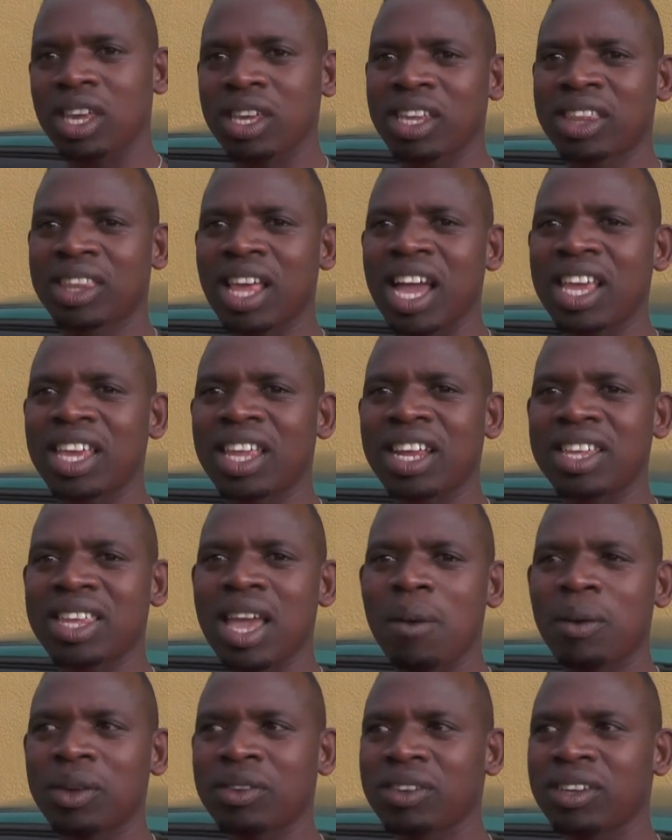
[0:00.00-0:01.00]
gitangira
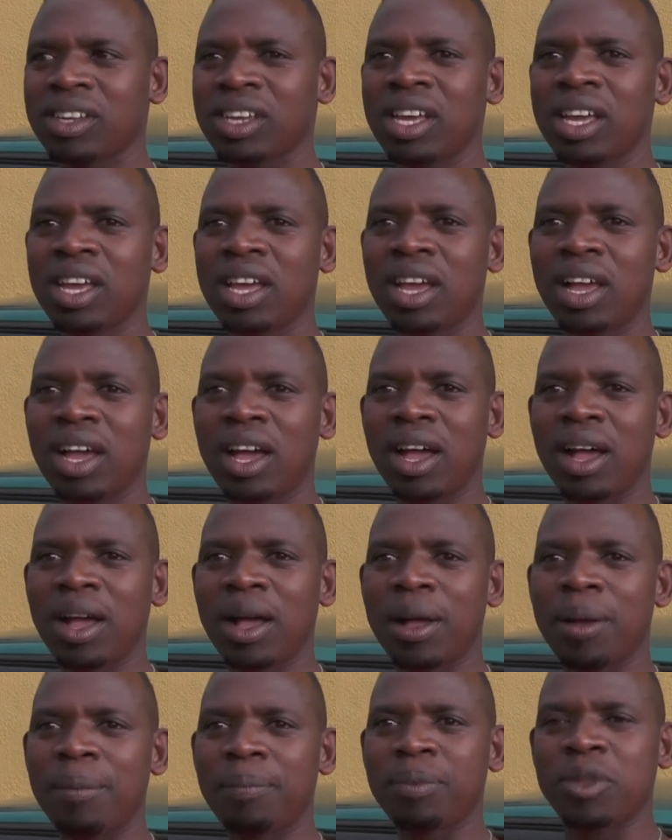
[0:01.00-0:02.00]
cyangwa se
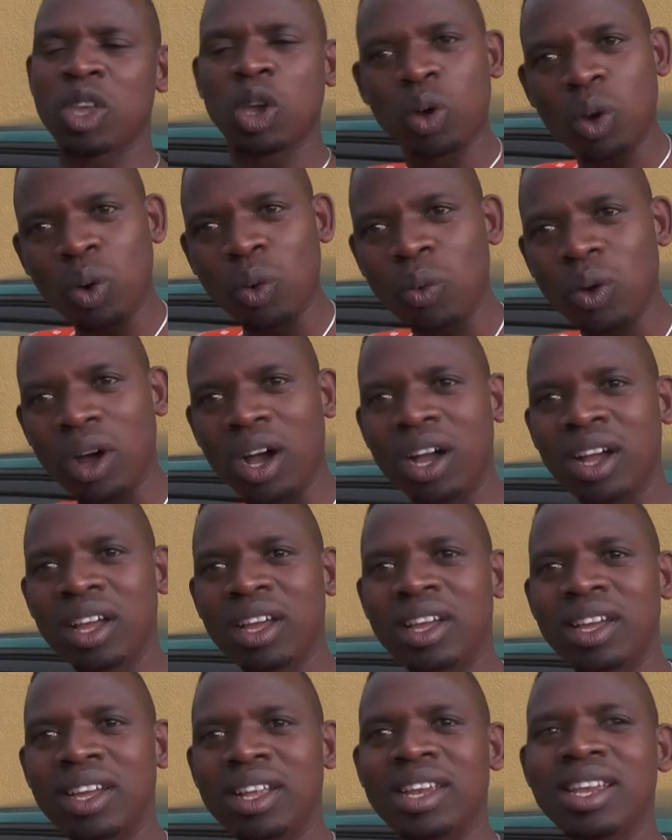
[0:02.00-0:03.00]
gikorwa
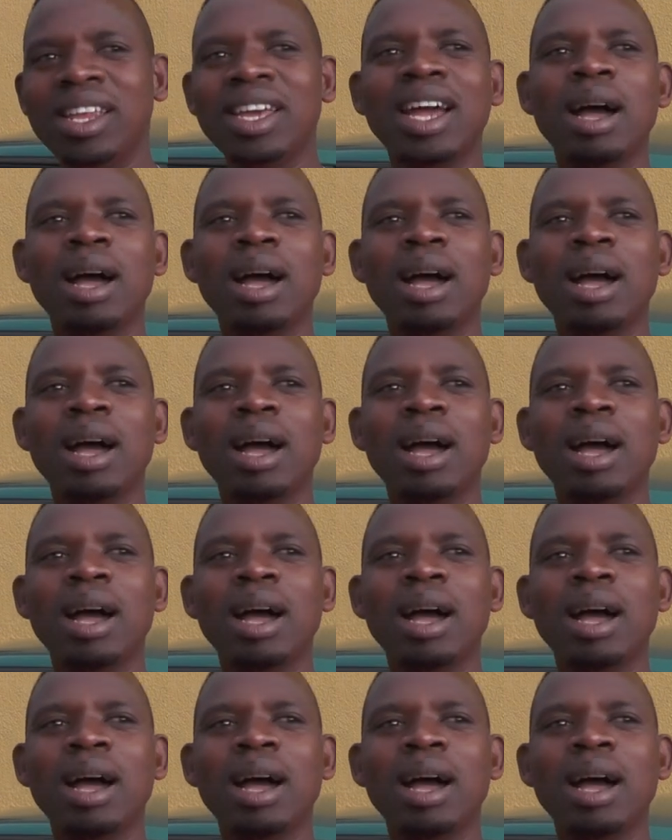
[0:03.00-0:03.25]
ni